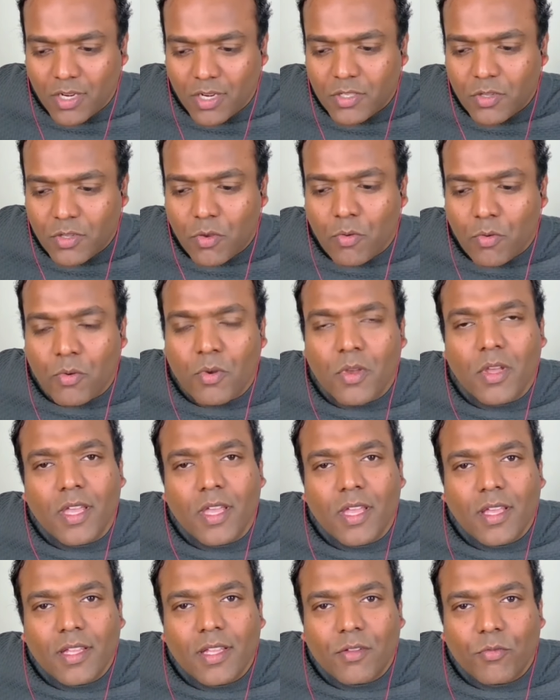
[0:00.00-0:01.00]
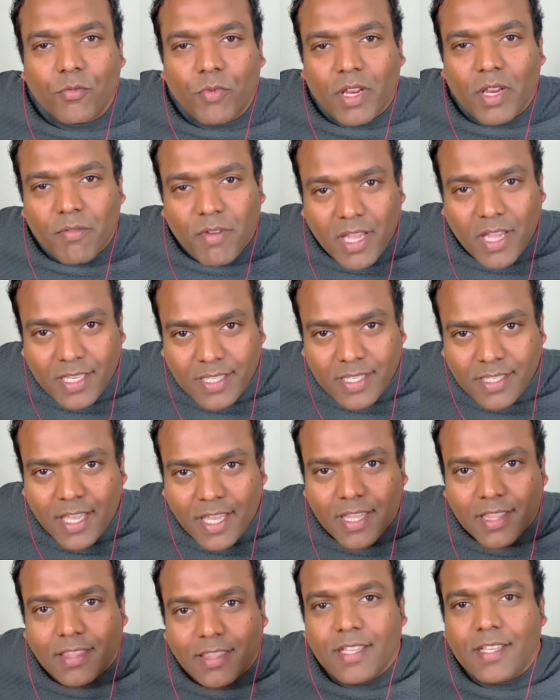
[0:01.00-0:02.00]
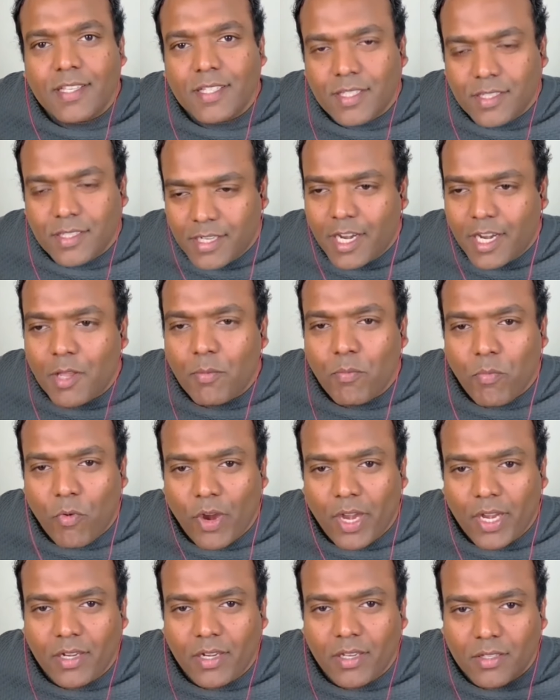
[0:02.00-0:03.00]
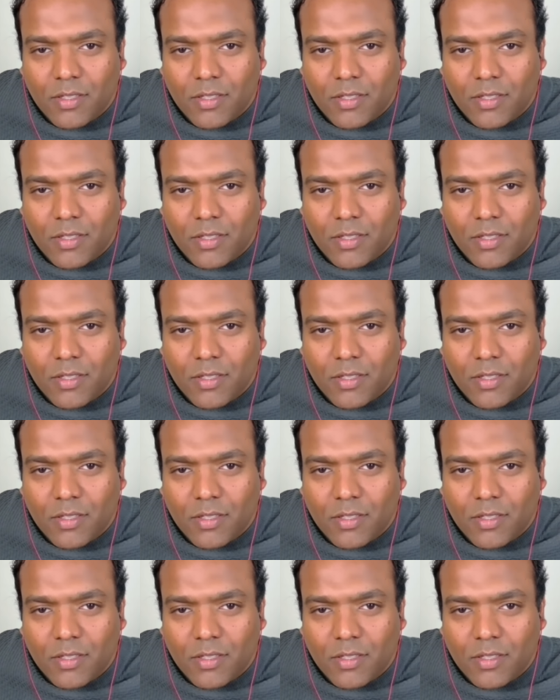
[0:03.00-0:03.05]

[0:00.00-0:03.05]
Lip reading: So whenever I say this data point,